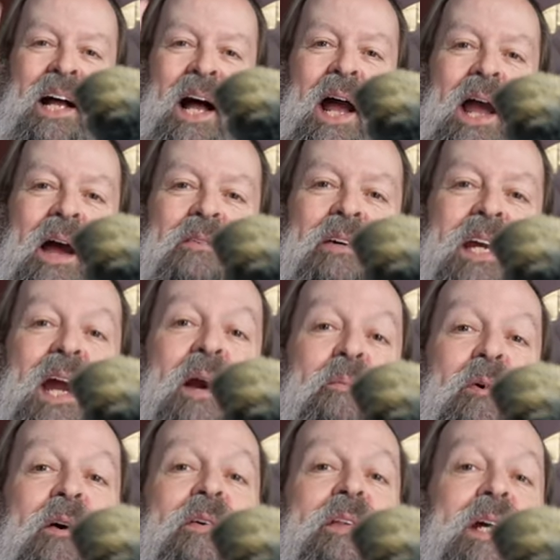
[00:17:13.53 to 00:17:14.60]
I have a
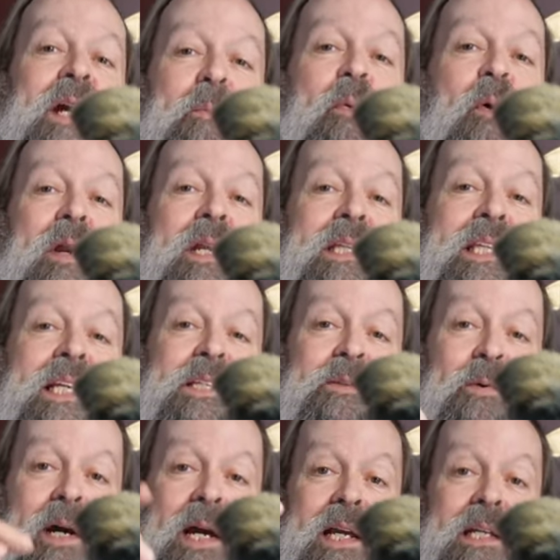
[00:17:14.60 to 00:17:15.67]
camera over there pointed this
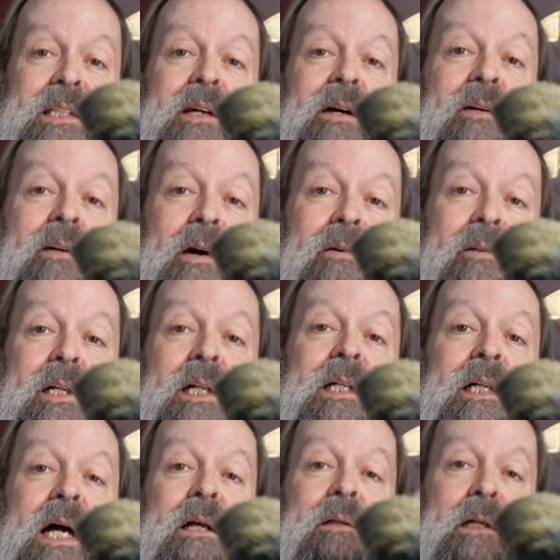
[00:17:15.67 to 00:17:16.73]
way, so go
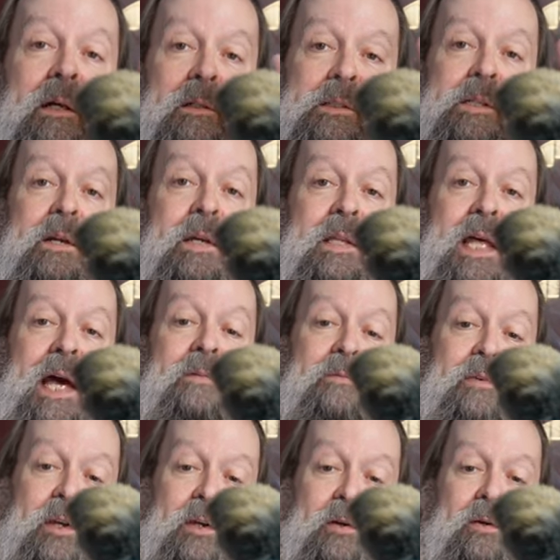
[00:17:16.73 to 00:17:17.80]
look. I'll, I'll show you that
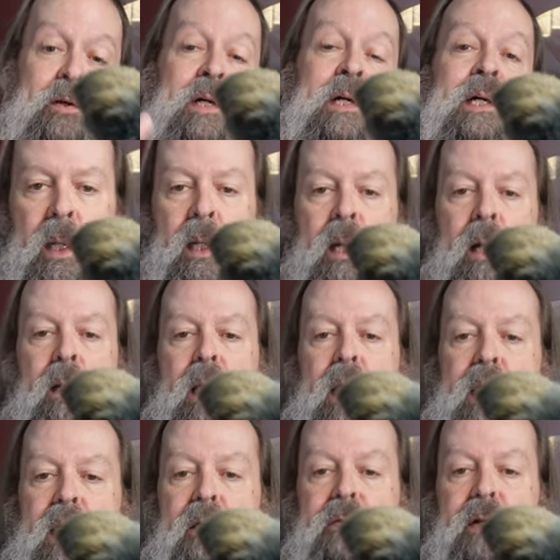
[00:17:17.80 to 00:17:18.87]
view. Okay,
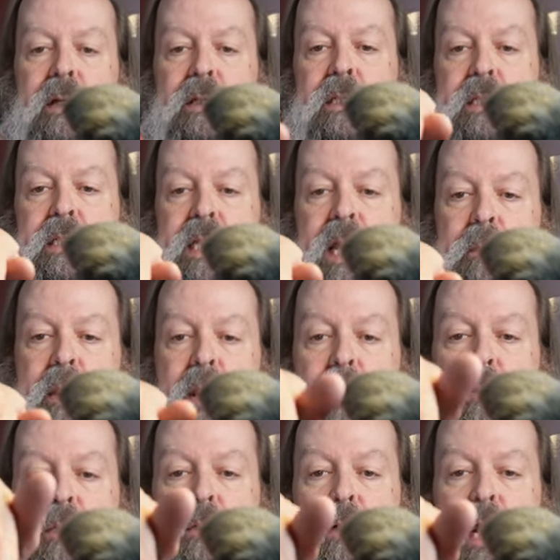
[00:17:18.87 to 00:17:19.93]
now if I extend my
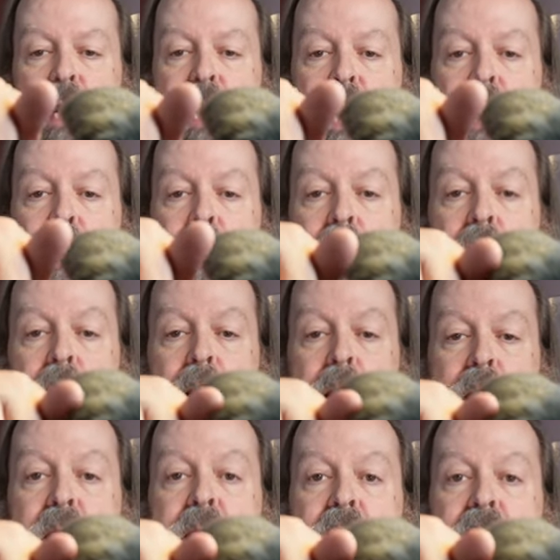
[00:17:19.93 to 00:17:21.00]
arm straight out,
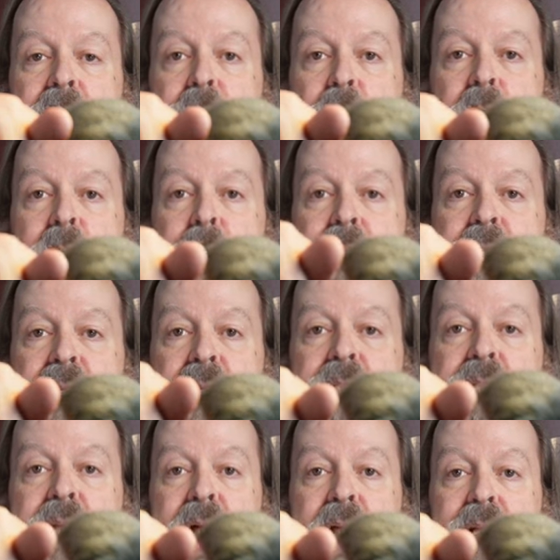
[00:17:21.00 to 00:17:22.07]
okay, that's pretty much
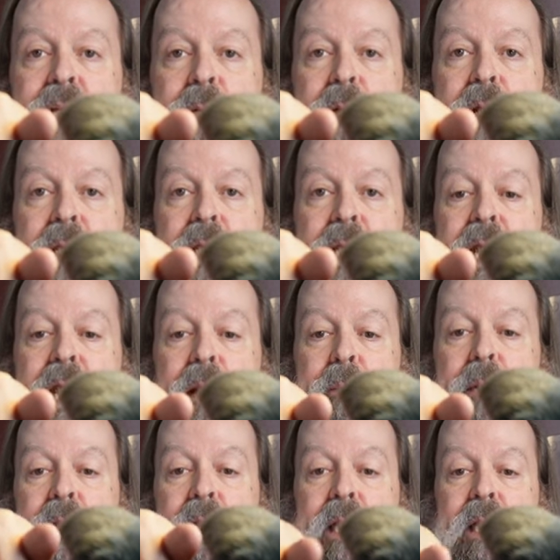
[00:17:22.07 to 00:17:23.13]
exactly where the
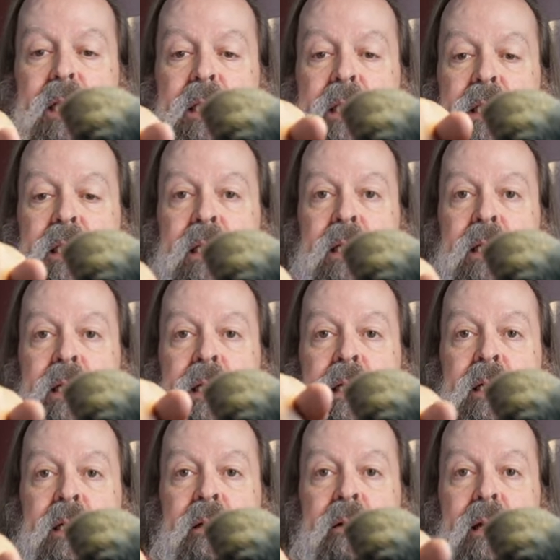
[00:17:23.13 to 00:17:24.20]
camera is,
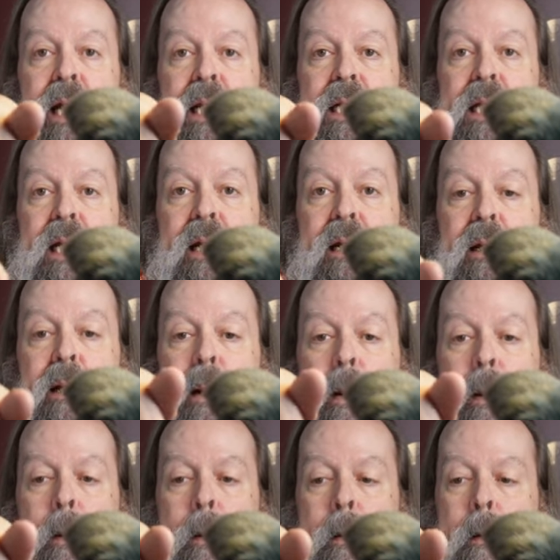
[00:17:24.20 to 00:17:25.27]
right there,
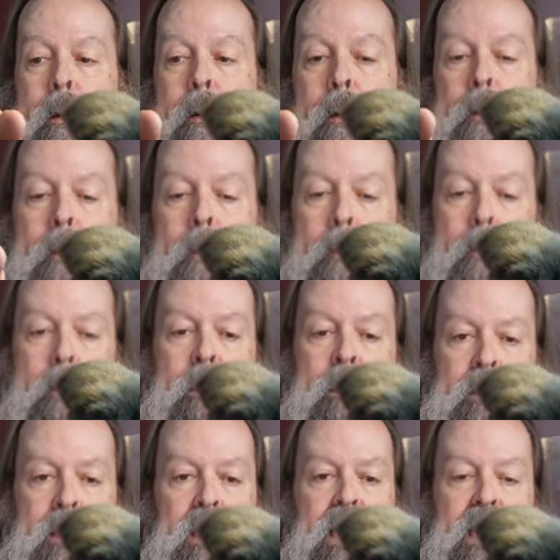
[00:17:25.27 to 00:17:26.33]

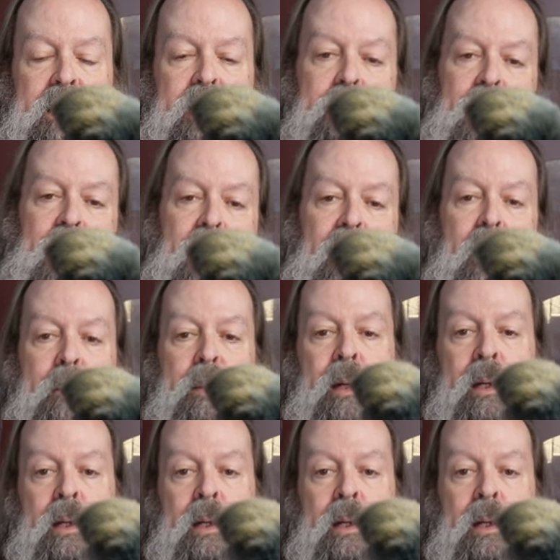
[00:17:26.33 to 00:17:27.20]
the length of my arm.